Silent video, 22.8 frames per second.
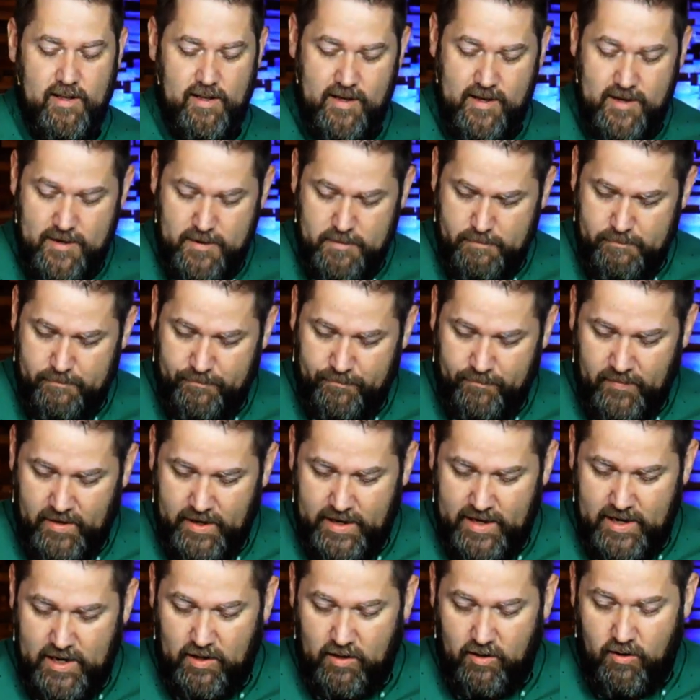
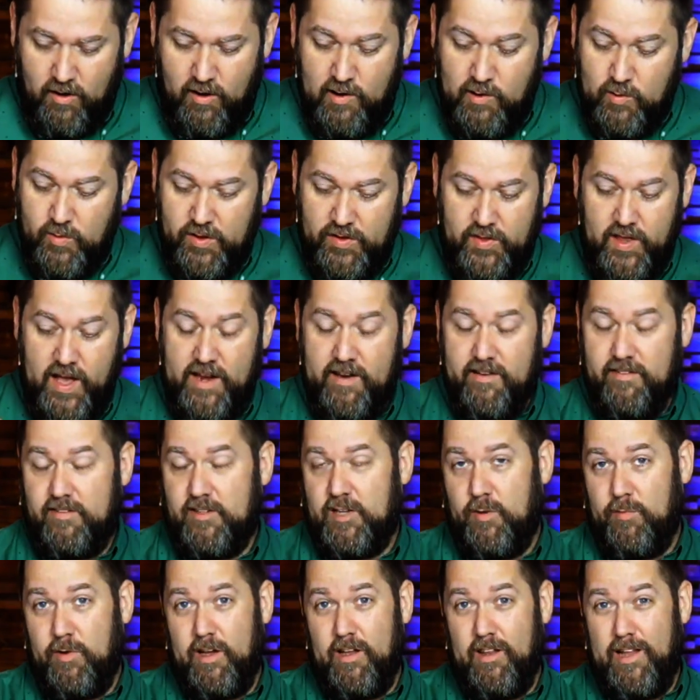And along with that is
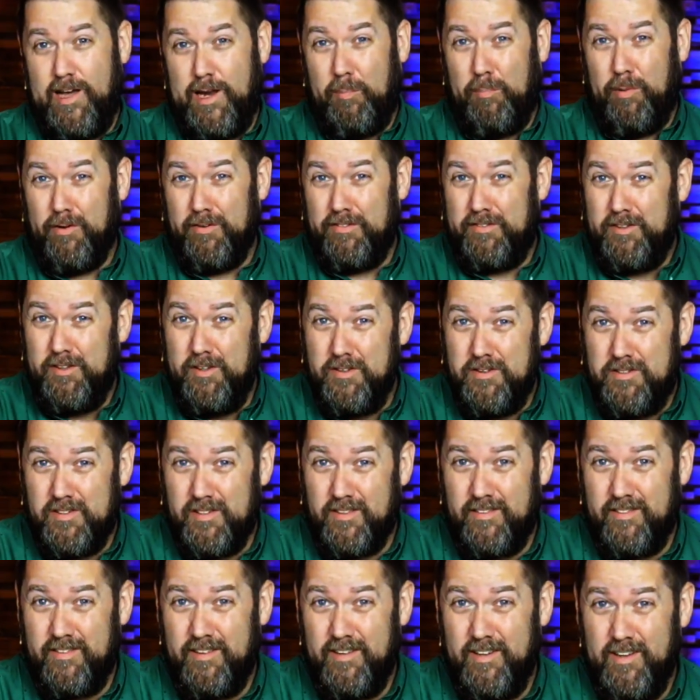coming a lot of
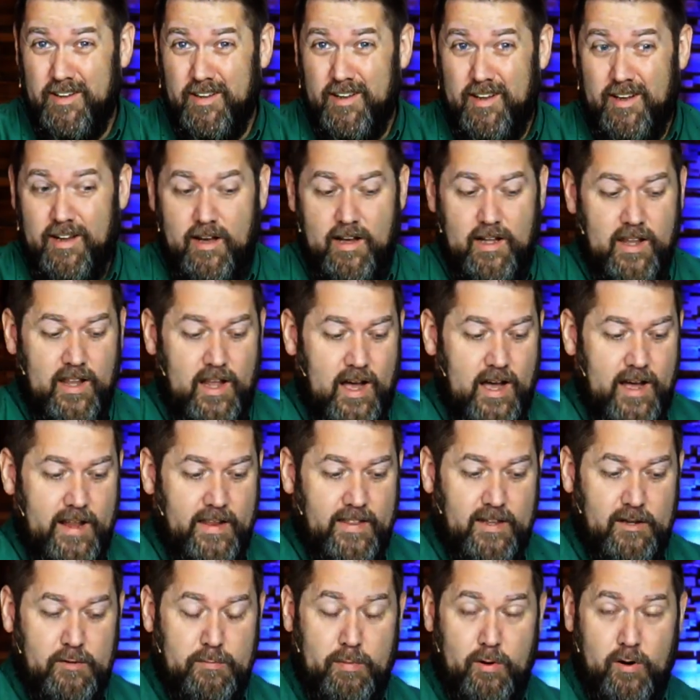persecution.
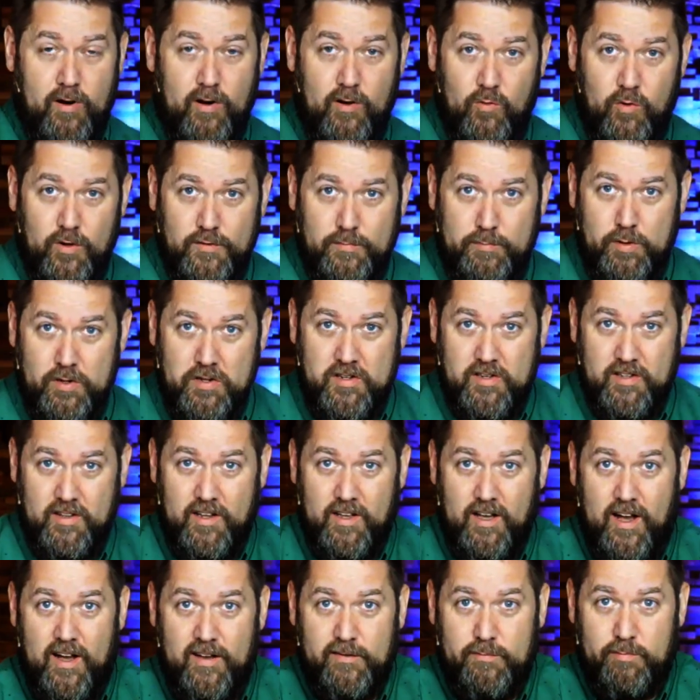That's part of what's pushing the
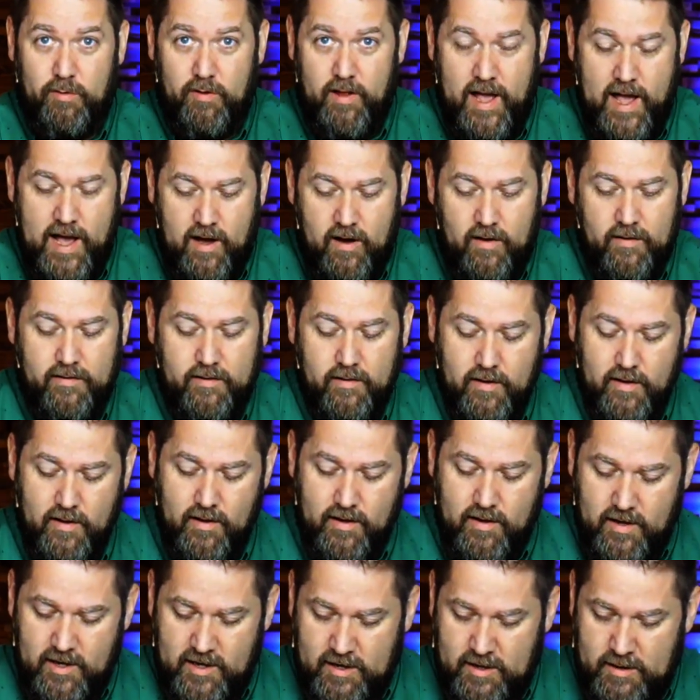gospel out
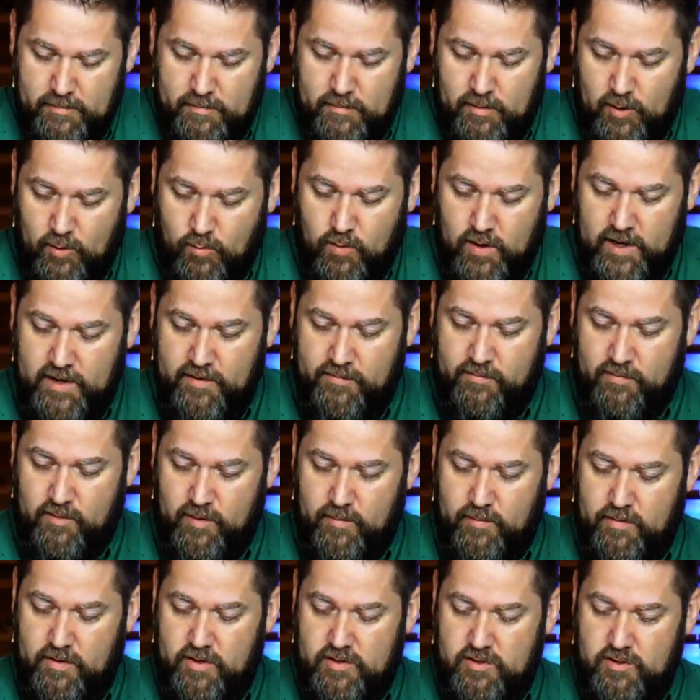away
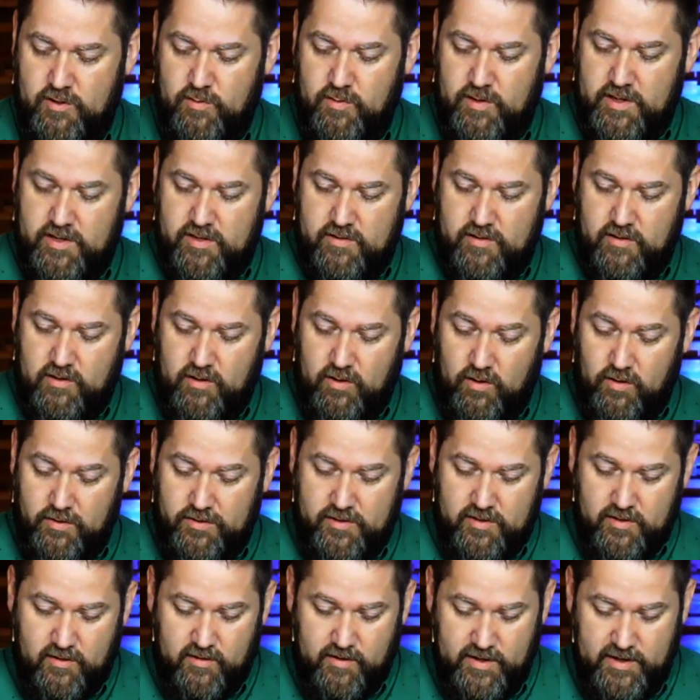from the Jewish
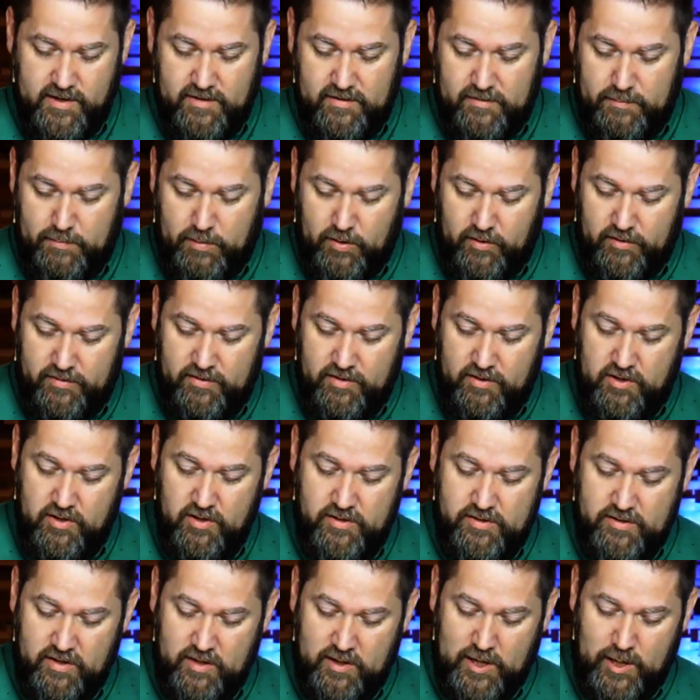culture is
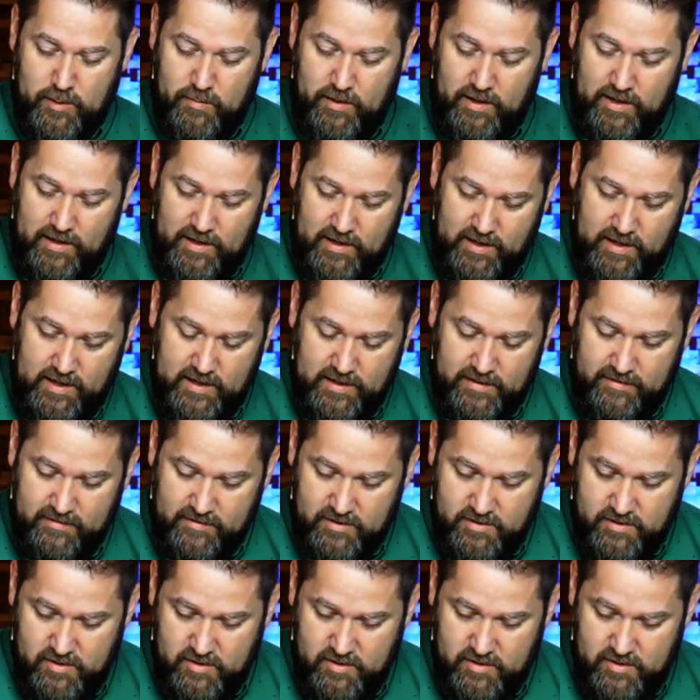persecution coming against the